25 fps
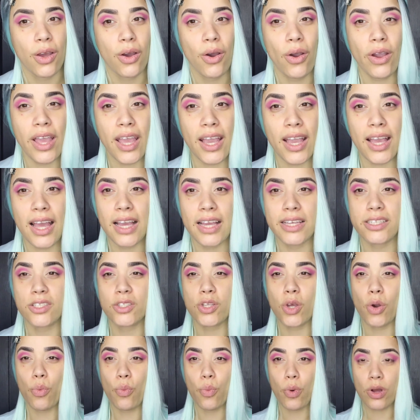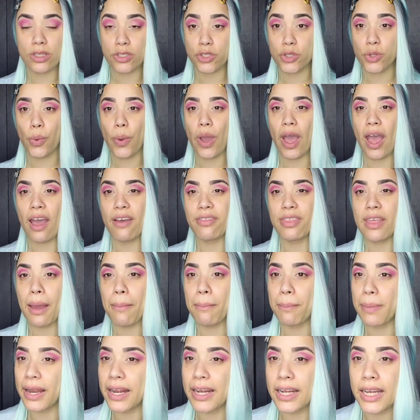Okay guys, so once you have
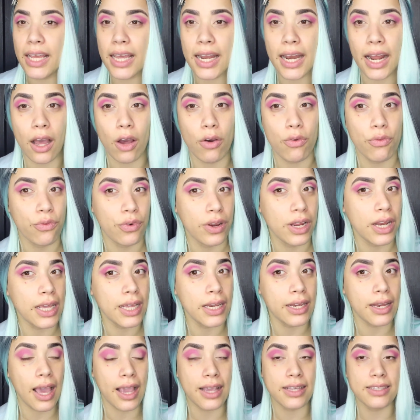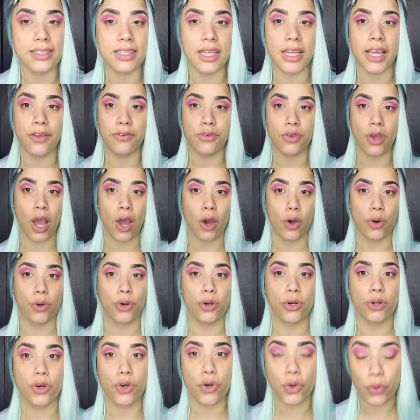that blended out really nicely in your
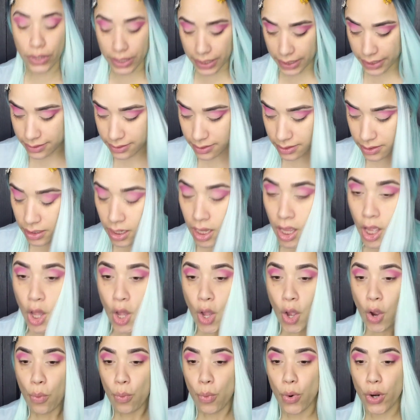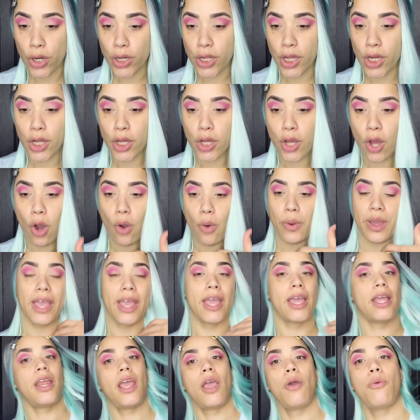outer crease, we're gonna go
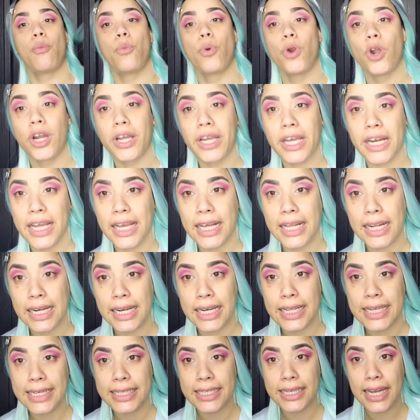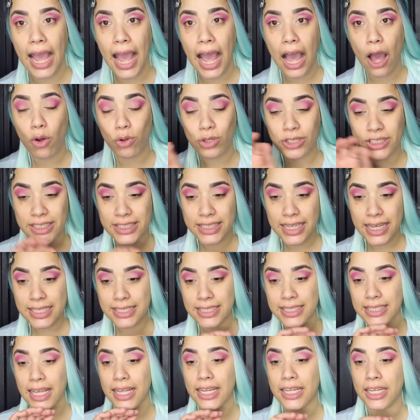in and we're gonna clean out
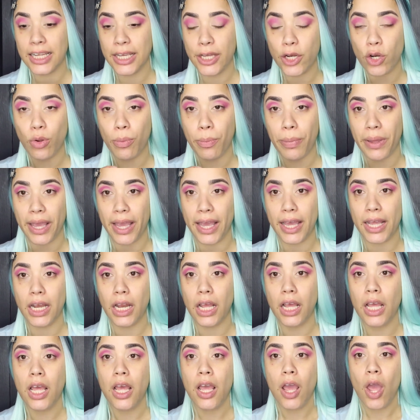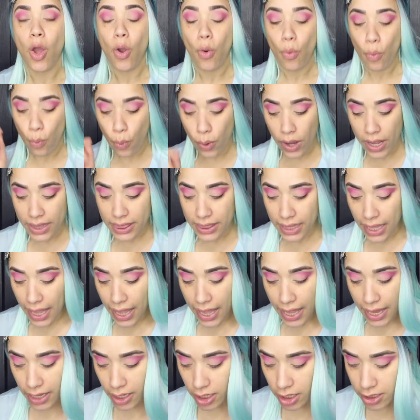just a little bit with
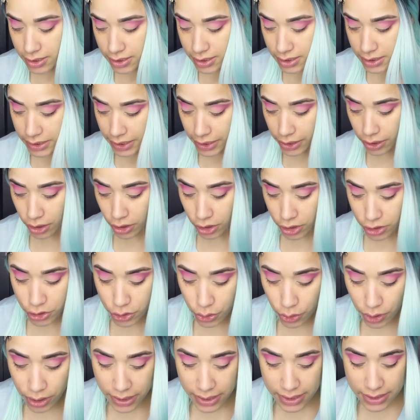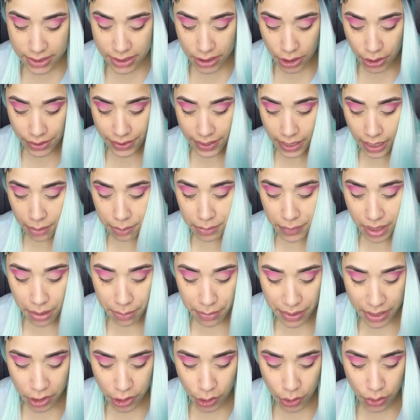a concealer. So the concealer that I'm gonna
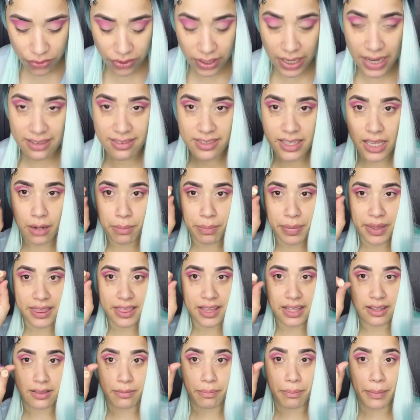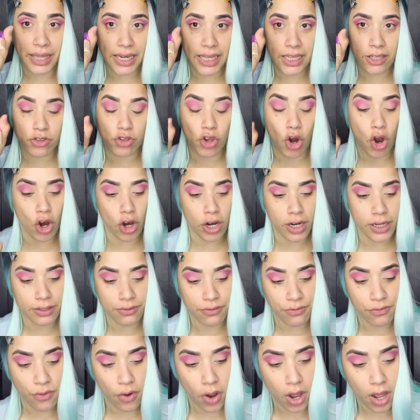be using is gonna be this mini Tarte
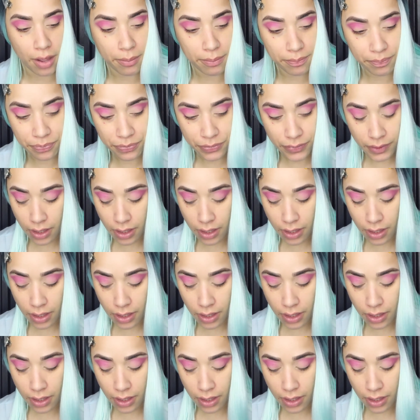from